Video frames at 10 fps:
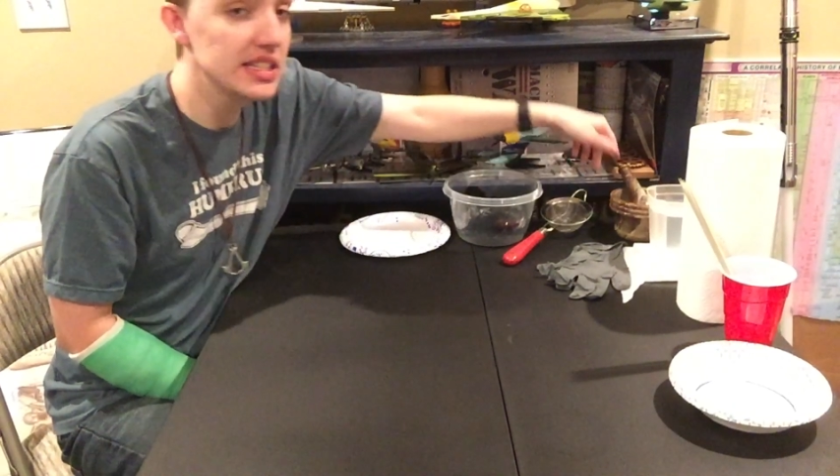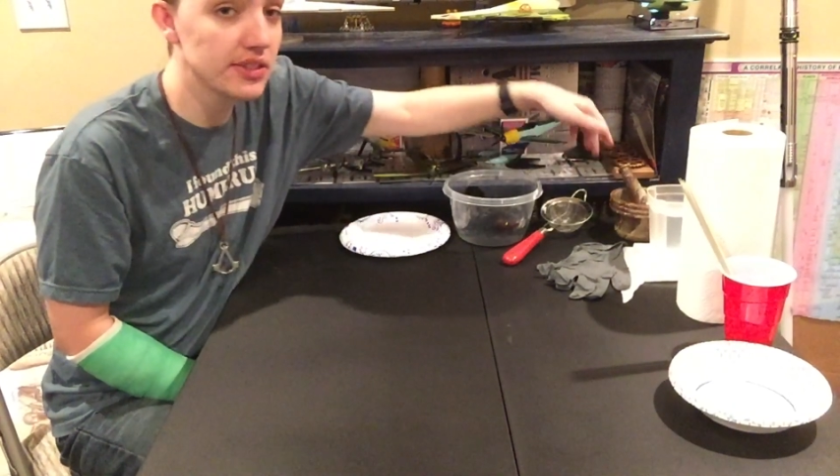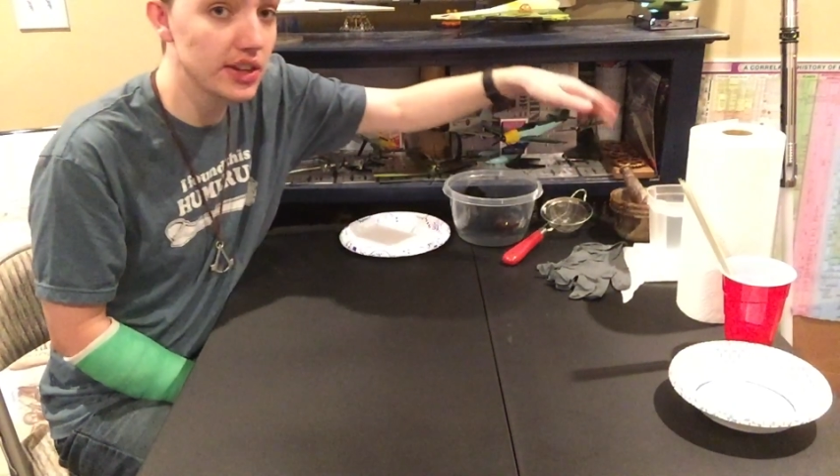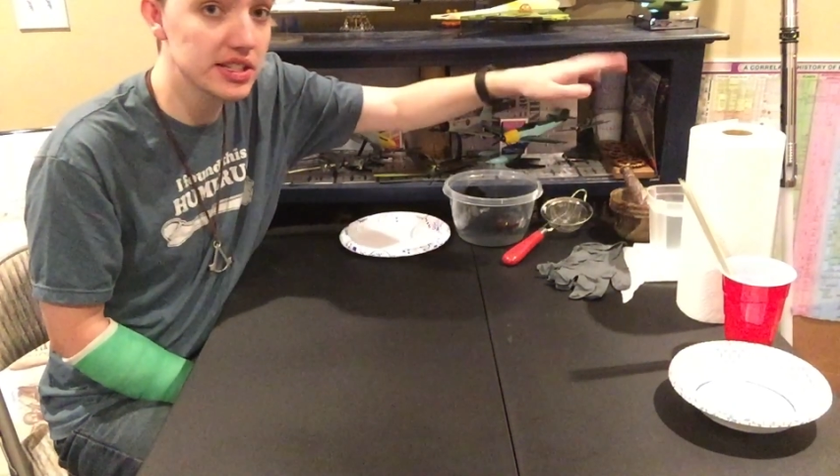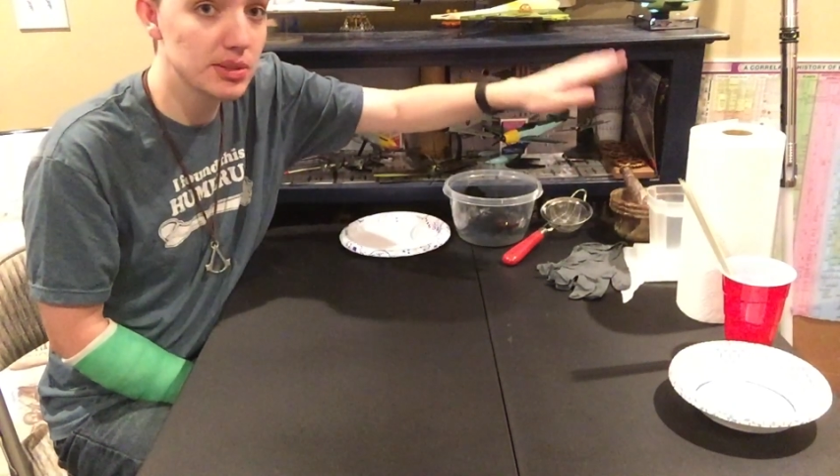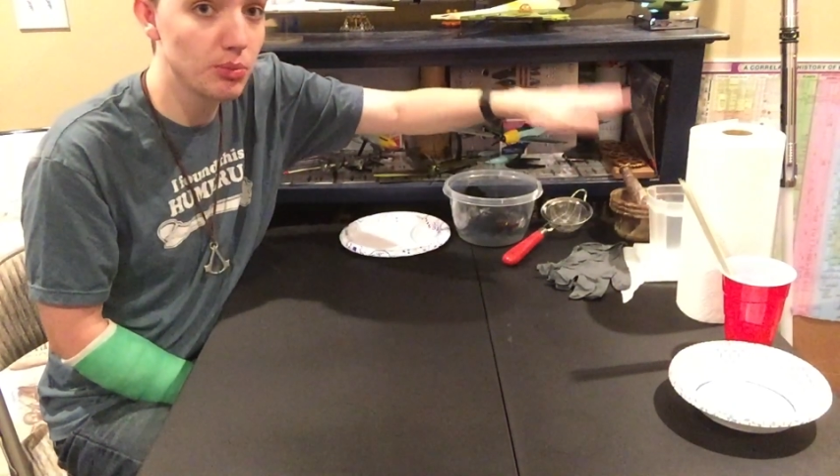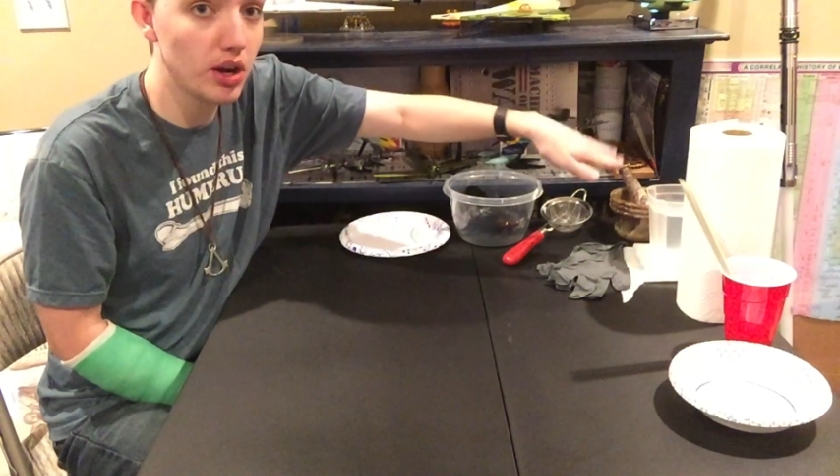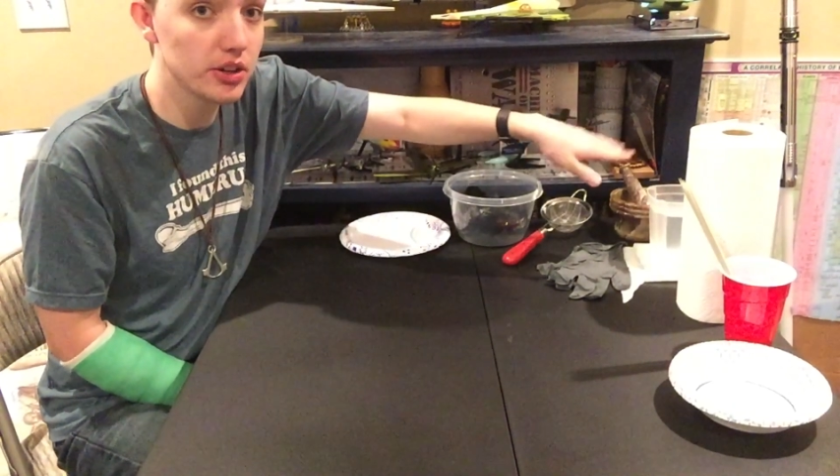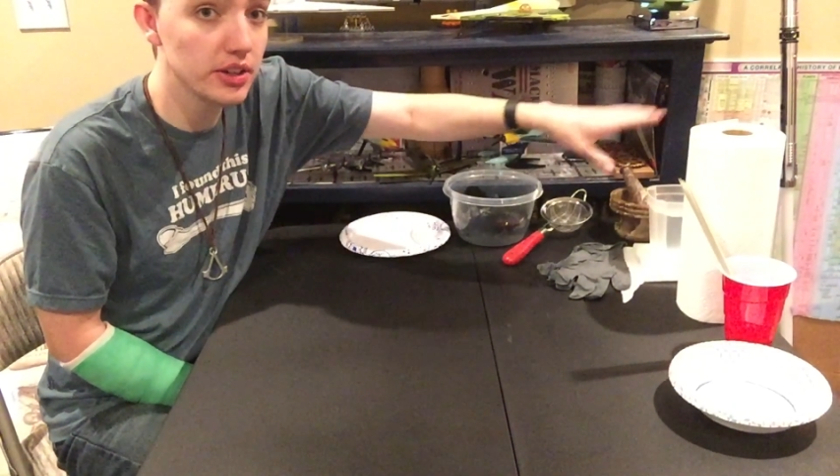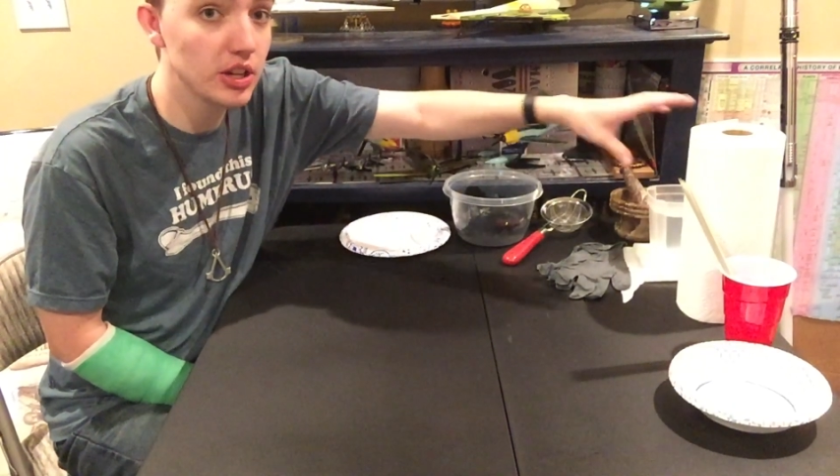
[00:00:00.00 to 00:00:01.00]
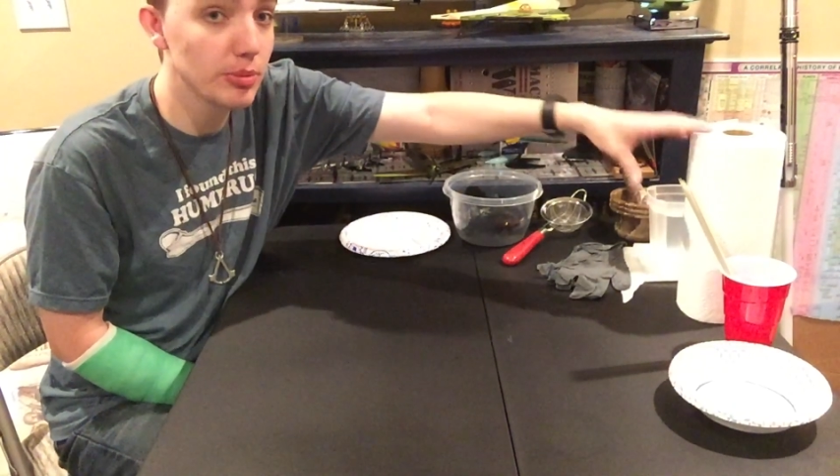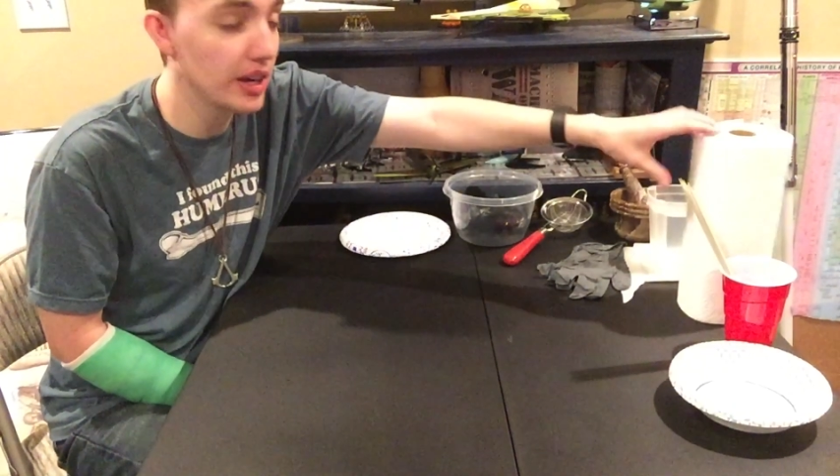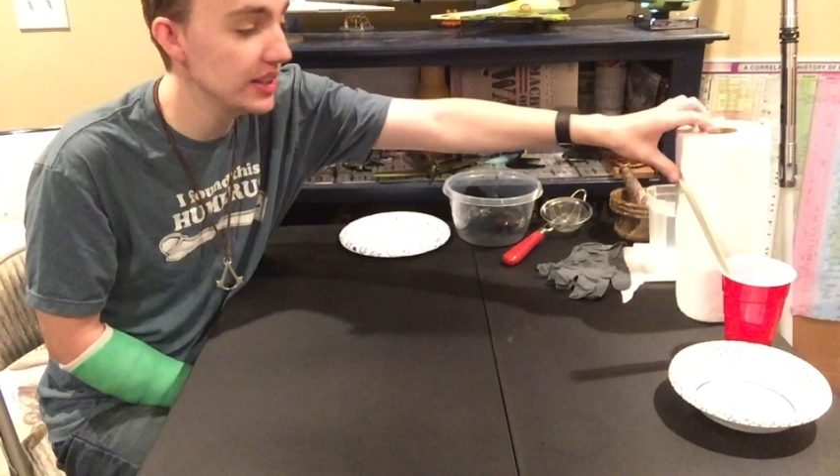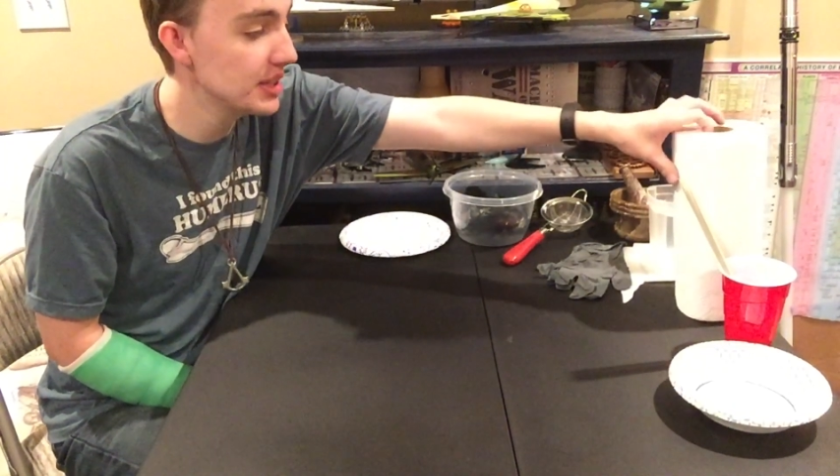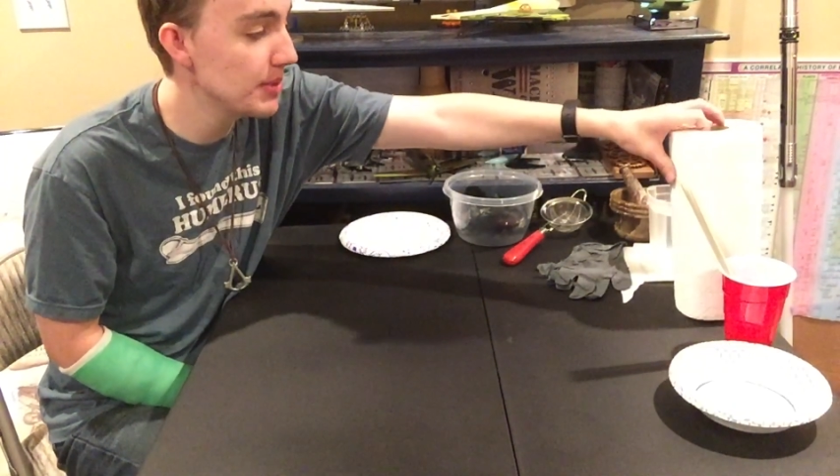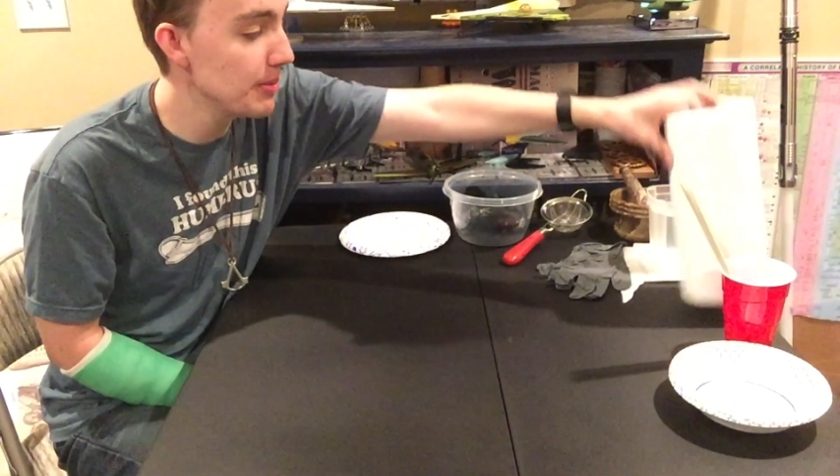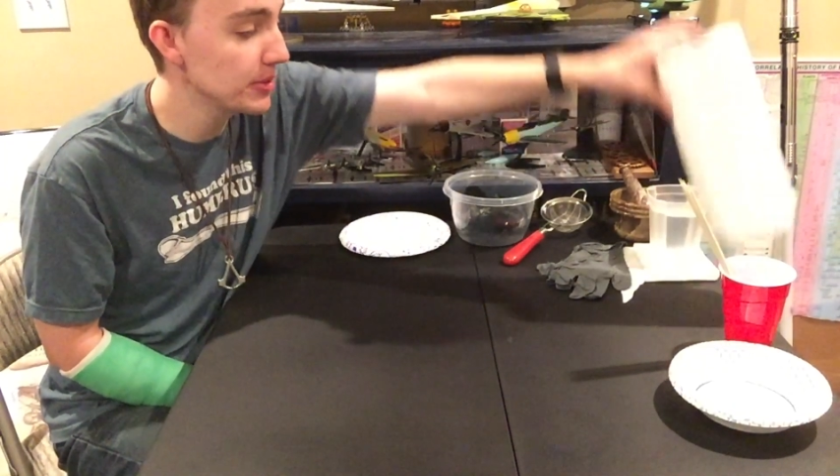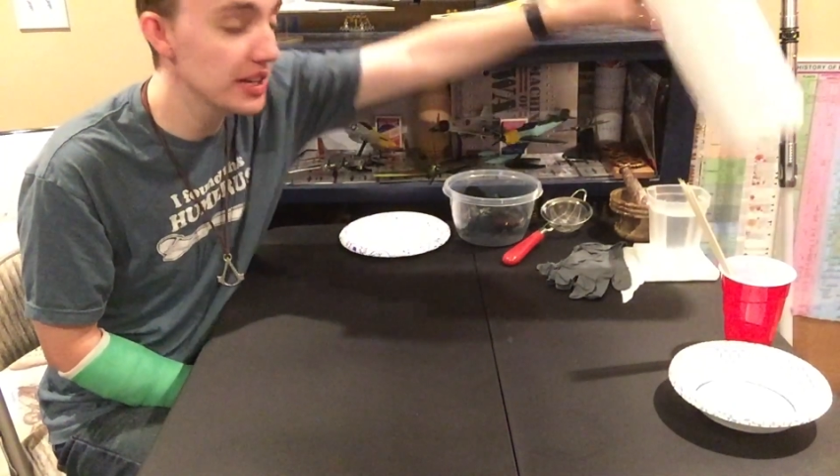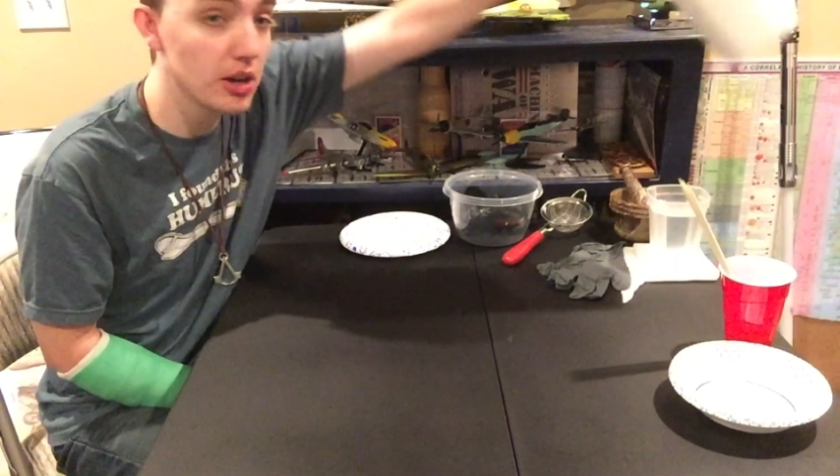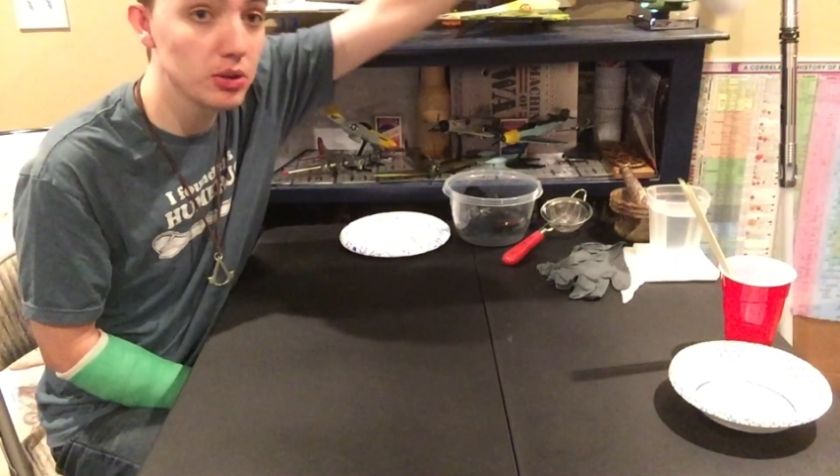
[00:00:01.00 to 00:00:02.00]
I've got some water here behind this paper
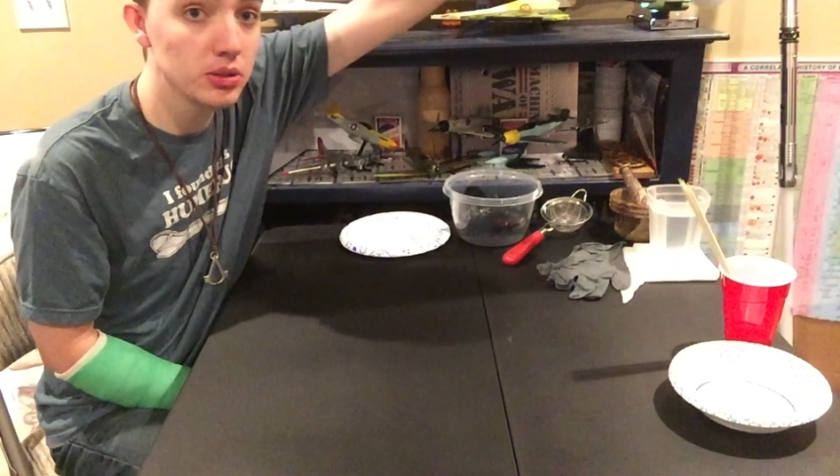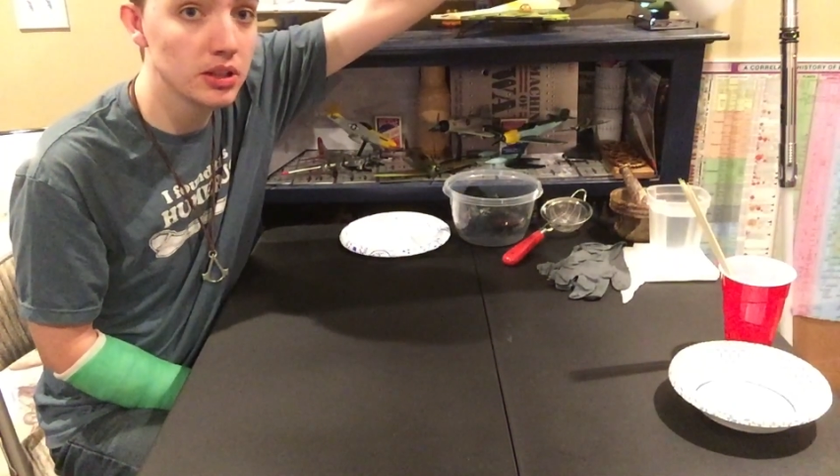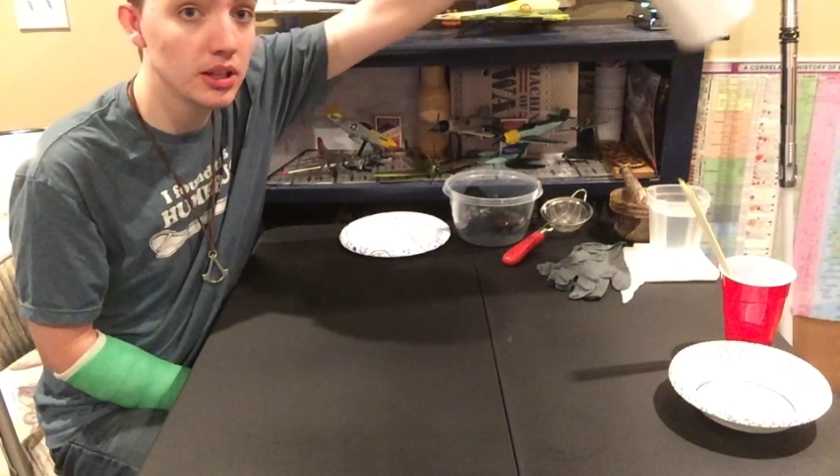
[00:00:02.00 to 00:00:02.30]
towel.